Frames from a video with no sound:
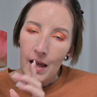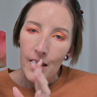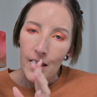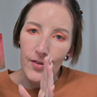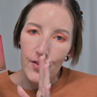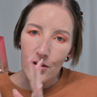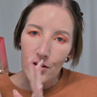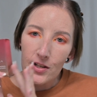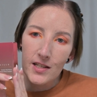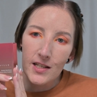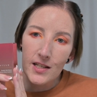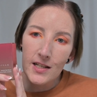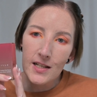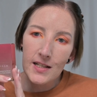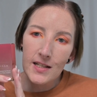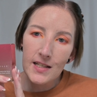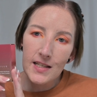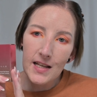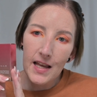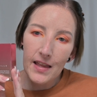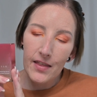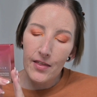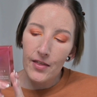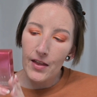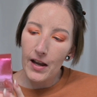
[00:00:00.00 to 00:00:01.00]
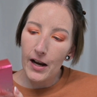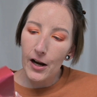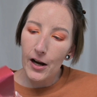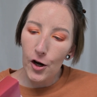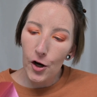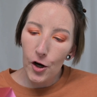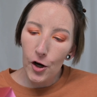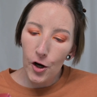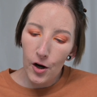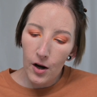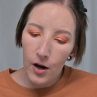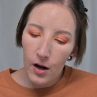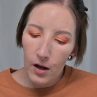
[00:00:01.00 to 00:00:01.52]
this is
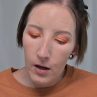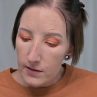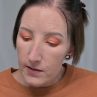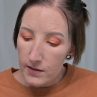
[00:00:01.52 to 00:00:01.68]
their